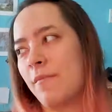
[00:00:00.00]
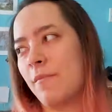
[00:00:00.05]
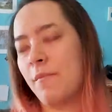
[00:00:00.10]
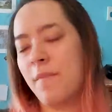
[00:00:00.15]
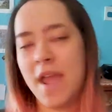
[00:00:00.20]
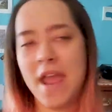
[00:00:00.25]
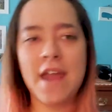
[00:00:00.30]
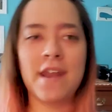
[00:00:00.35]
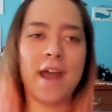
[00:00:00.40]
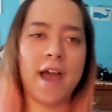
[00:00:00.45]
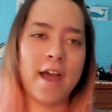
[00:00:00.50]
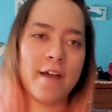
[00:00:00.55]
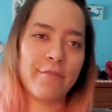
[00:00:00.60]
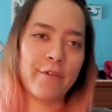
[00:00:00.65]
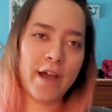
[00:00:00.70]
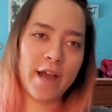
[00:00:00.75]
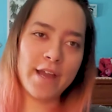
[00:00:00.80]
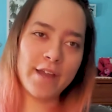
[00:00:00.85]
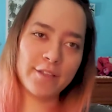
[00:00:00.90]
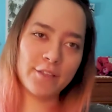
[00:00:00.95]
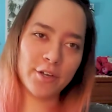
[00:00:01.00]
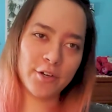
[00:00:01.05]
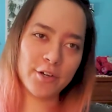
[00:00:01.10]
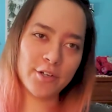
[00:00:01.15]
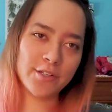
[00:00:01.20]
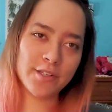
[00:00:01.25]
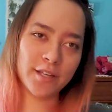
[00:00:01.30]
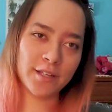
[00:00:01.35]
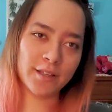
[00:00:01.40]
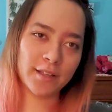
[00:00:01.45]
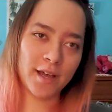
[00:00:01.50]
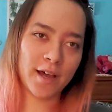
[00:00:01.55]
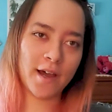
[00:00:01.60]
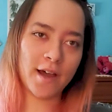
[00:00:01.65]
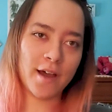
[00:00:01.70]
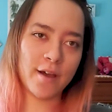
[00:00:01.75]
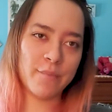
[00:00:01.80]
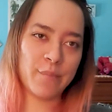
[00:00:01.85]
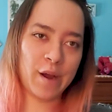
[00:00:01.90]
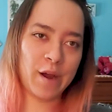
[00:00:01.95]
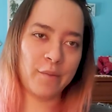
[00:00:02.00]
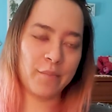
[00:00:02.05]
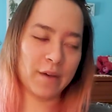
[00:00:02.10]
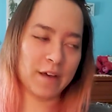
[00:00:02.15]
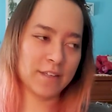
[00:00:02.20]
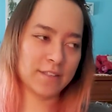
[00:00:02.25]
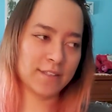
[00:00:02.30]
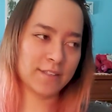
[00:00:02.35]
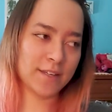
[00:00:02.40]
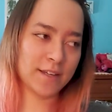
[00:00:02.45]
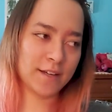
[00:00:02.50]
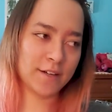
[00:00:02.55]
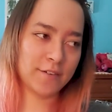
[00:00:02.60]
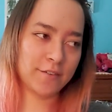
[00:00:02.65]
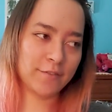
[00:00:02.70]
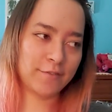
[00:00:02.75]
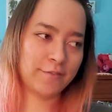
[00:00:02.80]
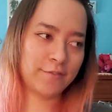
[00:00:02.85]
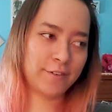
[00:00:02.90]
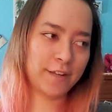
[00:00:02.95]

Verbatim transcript: Man, have I learned a lot about myself.